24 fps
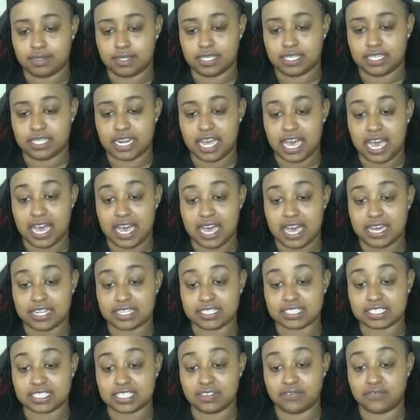And I
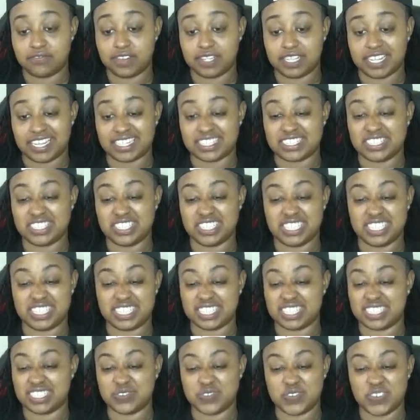honestly feel like she
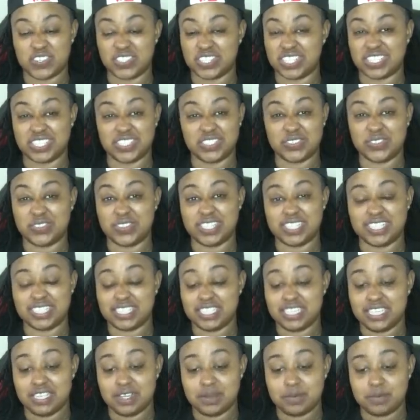didn't want to do it.
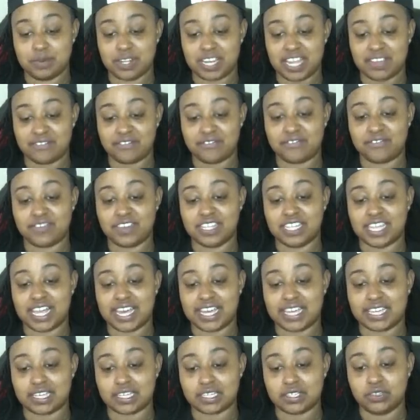But I feel
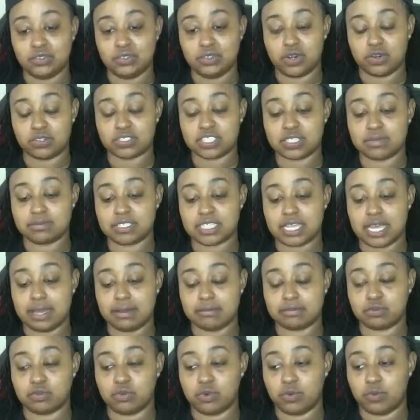like, you know,
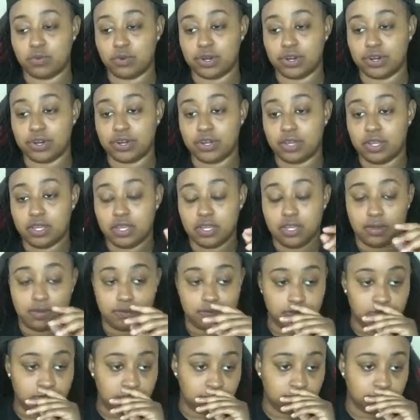sometimes when we're,
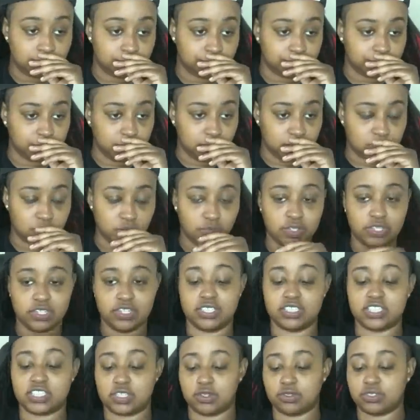when you're
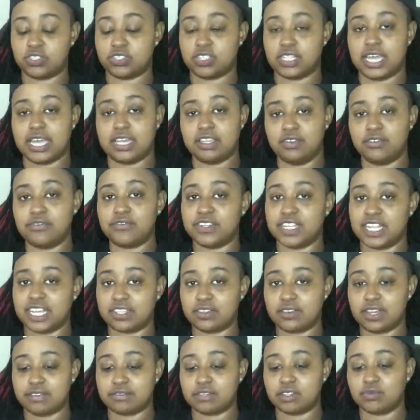a socialite, you feel like
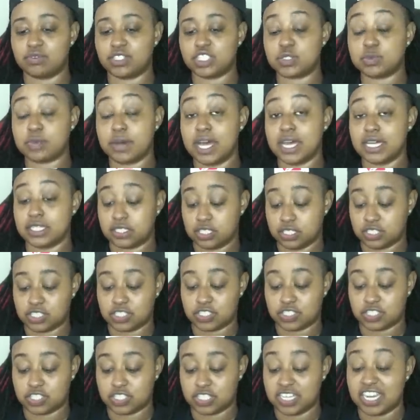you have to respond
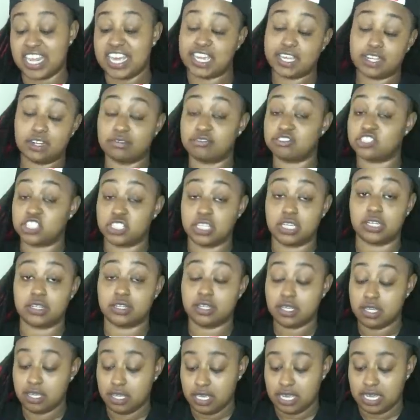to negative
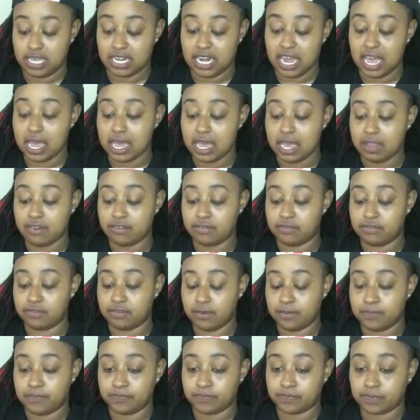shit. And
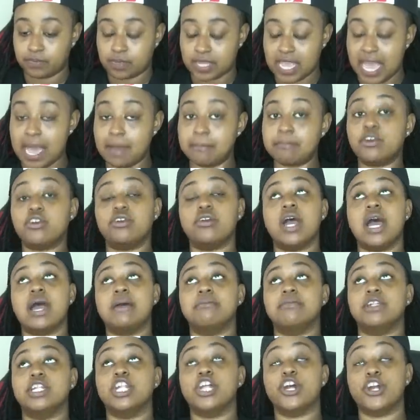
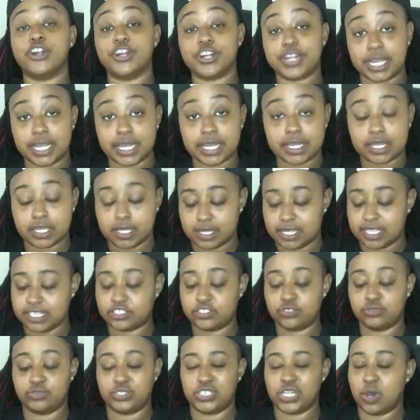I'm learning
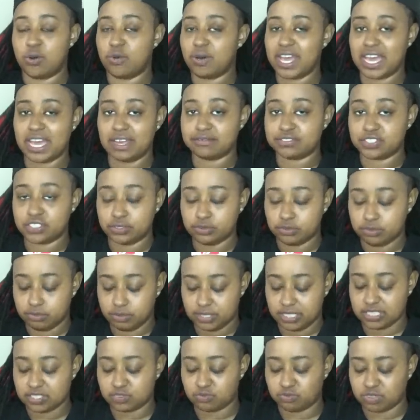that you don't have to.
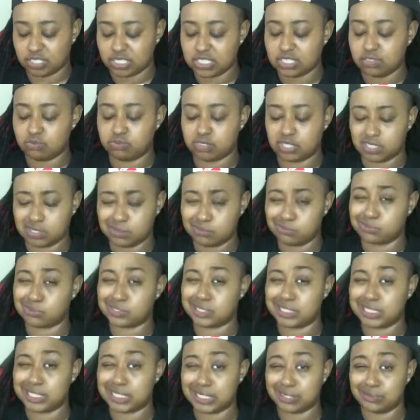It's really, really,
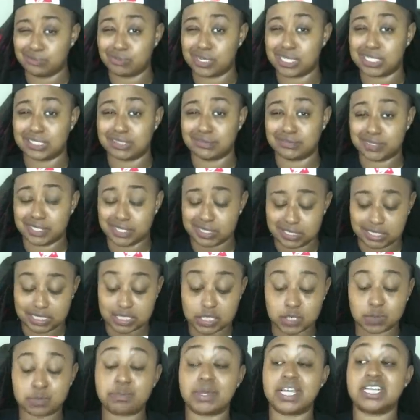really irrelevant.
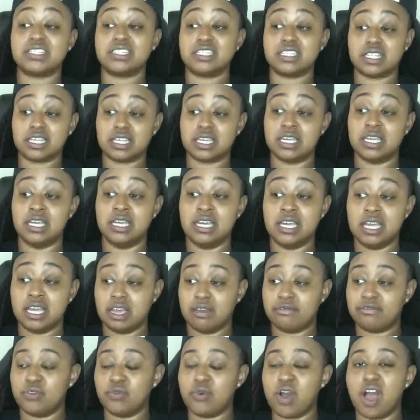Especially
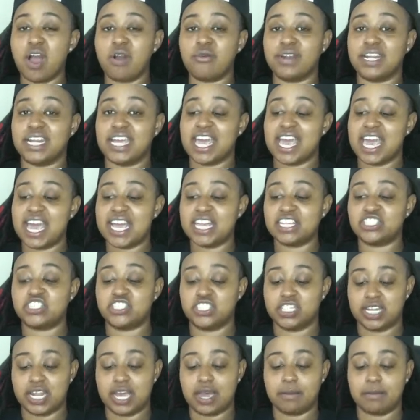if you already hash
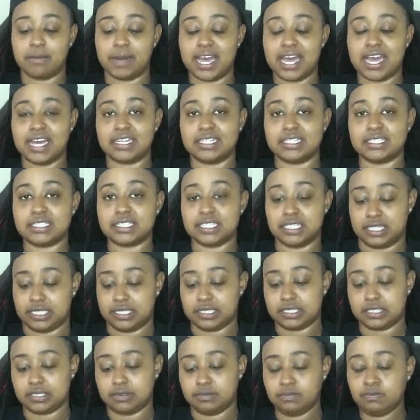shit out behind the
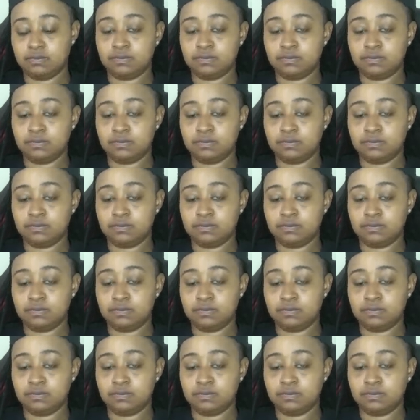scenes.